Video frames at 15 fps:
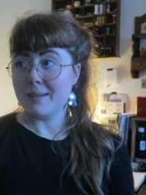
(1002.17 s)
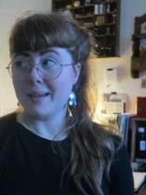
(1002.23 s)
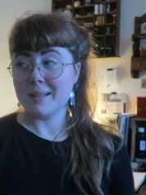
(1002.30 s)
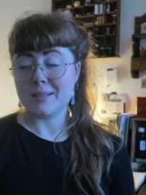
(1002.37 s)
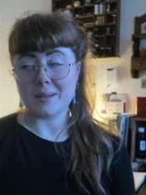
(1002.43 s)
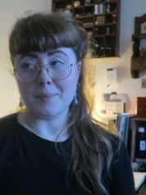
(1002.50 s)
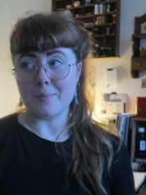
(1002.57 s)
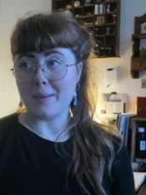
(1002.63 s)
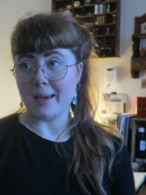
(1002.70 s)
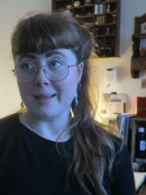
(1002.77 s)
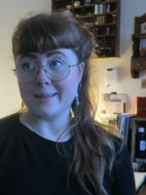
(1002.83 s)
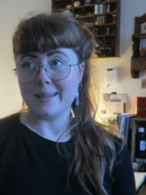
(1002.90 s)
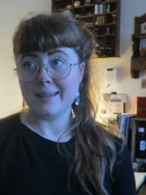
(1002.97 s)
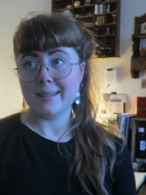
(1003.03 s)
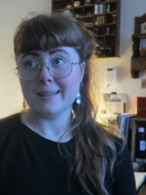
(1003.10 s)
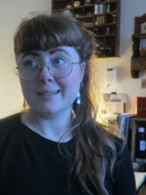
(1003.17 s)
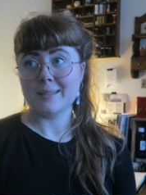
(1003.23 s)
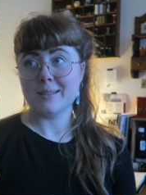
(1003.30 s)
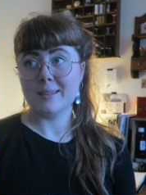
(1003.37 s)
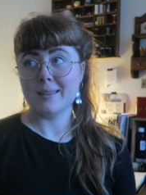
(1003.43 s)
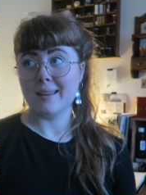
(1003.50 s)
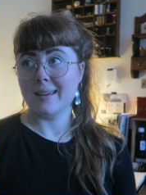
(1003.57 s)
it's amazing
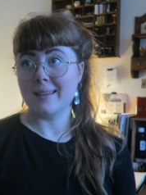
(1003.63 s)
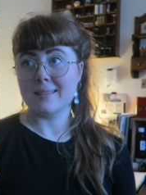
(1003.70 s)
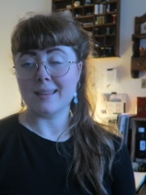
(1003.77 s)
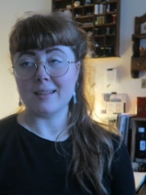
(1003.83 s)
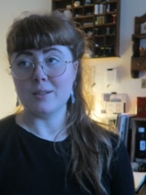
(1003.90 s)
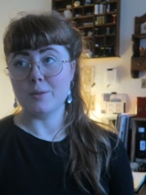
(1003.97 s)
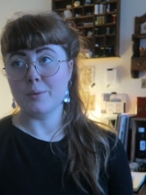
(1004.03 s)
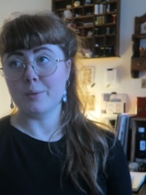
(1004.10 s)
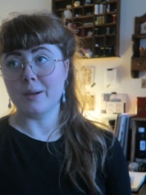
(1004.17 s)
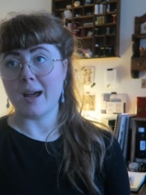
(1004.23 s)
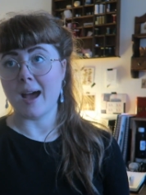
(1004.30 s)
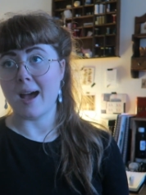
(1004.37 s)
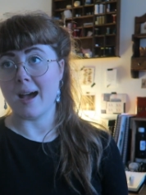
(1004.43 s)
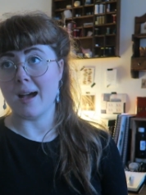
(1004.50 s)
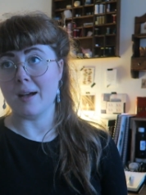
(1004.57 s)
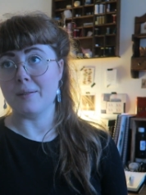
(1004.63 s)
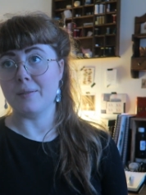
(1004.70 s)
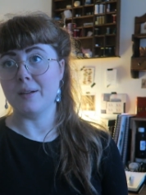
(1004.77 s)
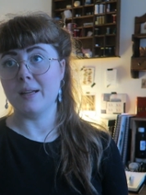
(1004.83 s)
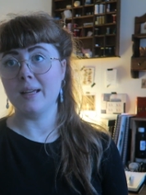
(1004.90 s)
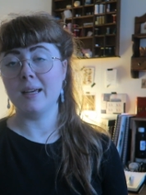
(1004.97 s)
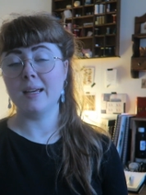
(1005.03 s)
to think that you would
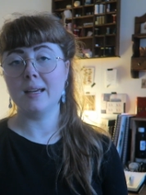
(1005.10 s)
have,